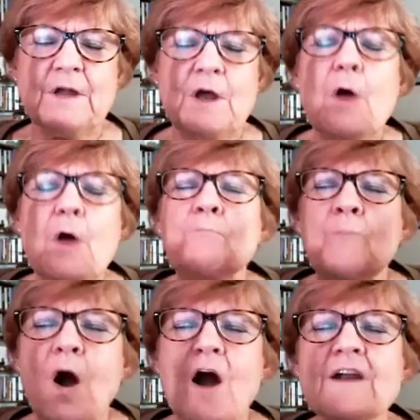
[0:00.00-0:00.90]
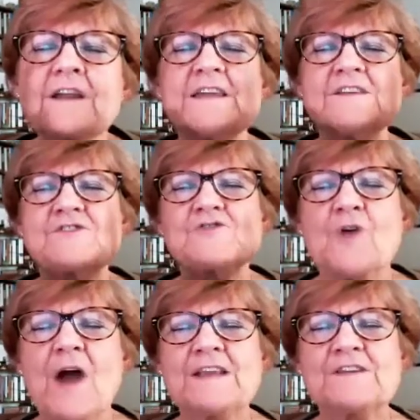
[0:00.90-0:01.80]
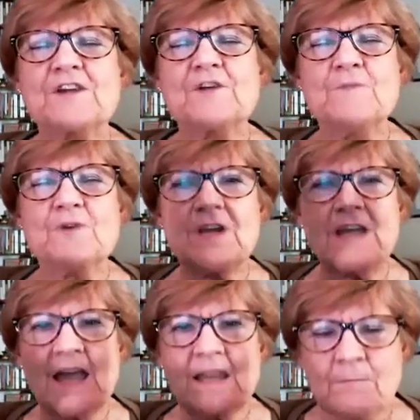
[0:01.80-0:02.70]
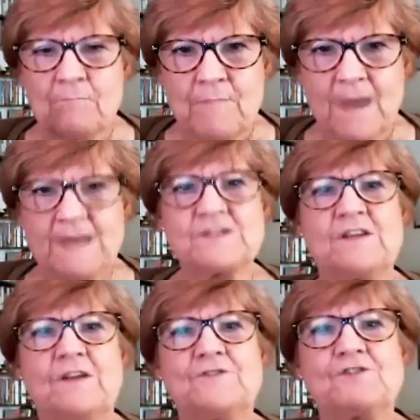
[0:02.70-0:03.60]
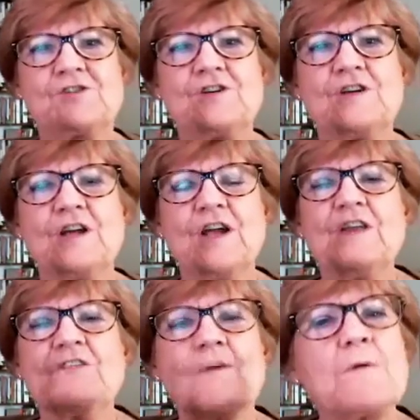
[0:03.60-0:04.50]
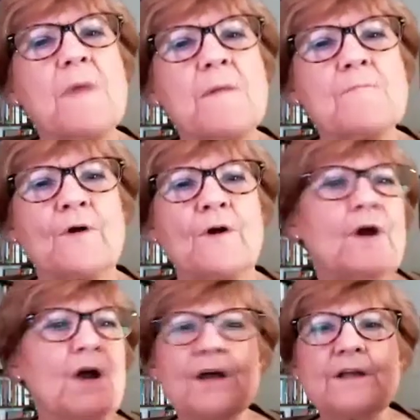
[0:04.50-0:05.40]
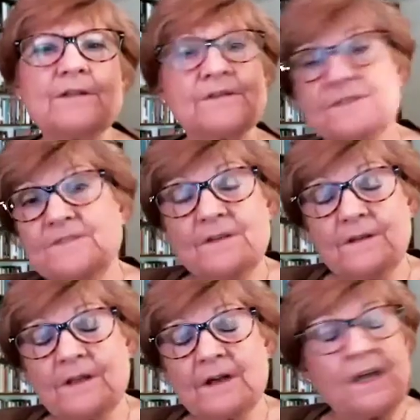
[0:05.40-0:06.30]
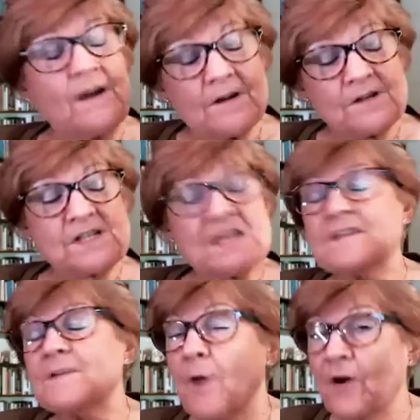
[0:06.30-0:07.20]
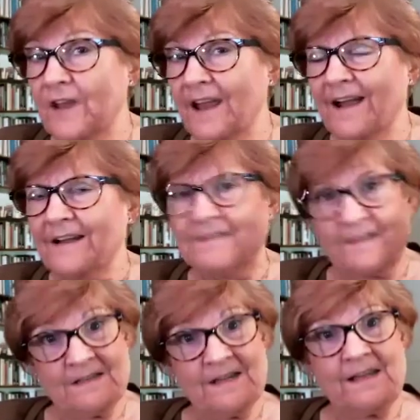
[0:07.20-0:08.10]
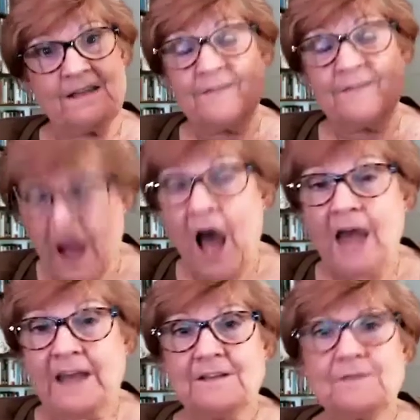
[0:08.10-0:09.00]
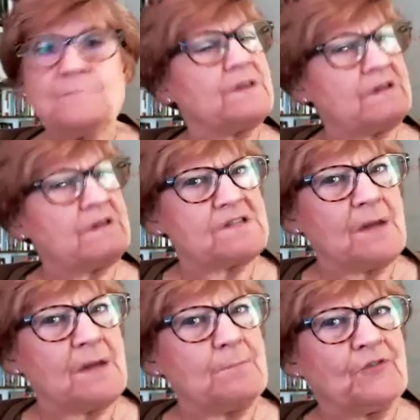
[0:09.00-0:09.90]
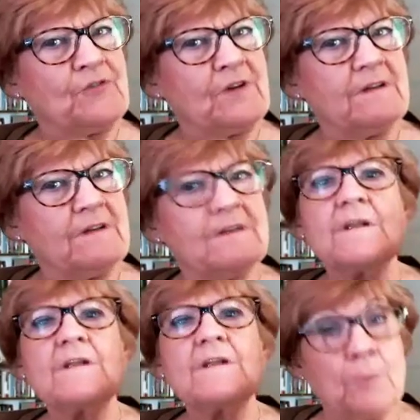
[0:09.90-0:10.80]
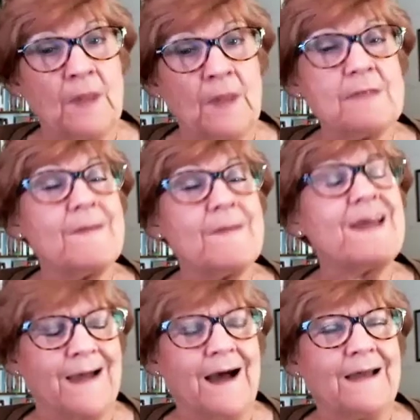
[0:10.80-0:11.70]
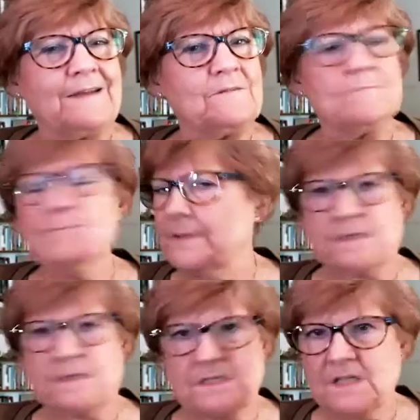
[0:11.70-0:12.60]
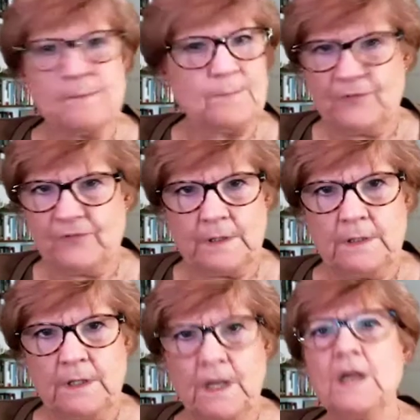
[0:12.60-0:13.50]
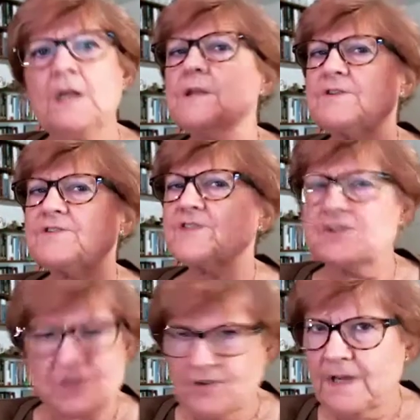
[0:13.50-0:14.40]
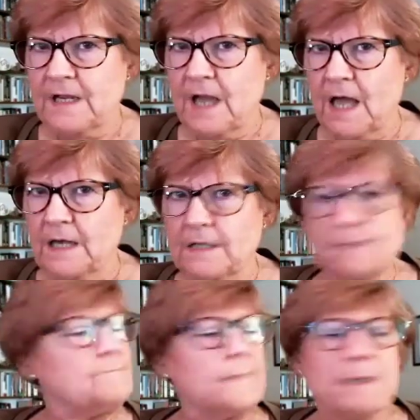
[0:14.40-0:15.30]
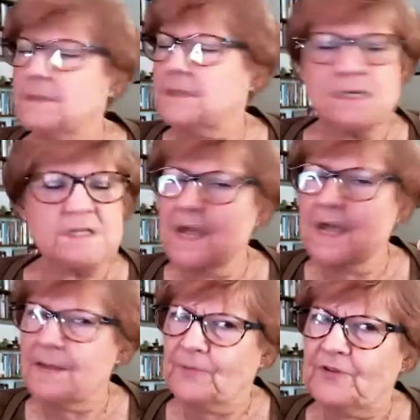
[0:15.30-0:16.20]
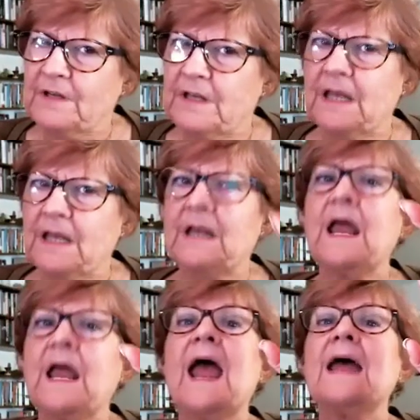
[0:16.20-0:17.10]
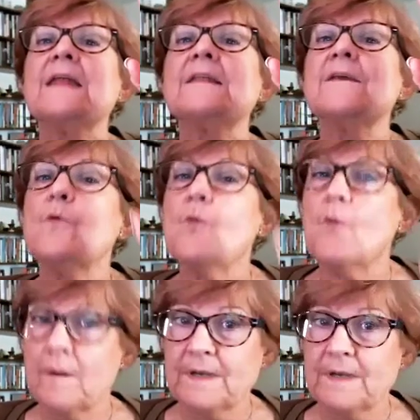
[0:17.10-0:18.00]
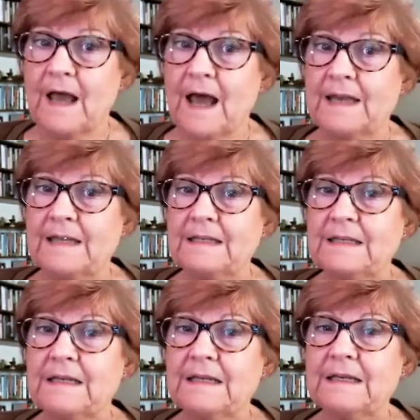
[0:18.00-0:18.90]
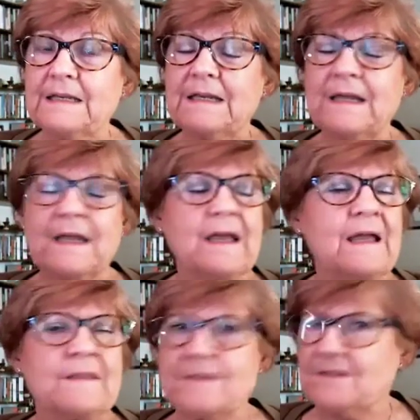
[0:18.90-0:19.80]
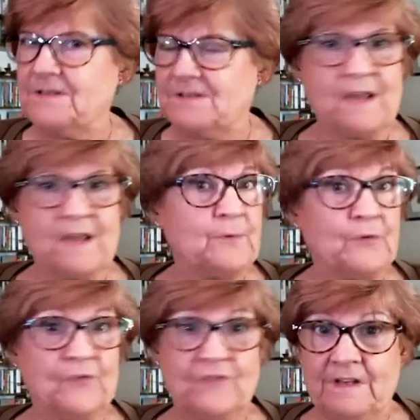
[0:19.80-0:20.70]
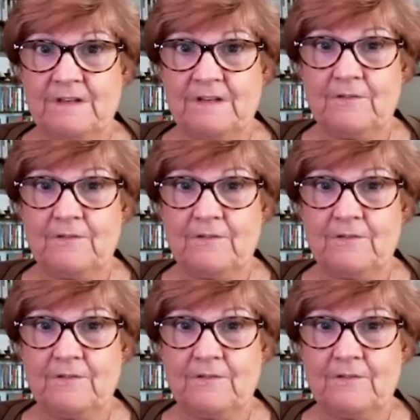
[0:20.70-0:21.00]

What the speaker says: Mark is trying to communicate a message that, remember, the Gerasene demoniac got it, but the disciples didn't. The blind man got it, but the disciples didn't. The centurion got it, but the disciples didn't get it. And the women got it, and the disciples didn't.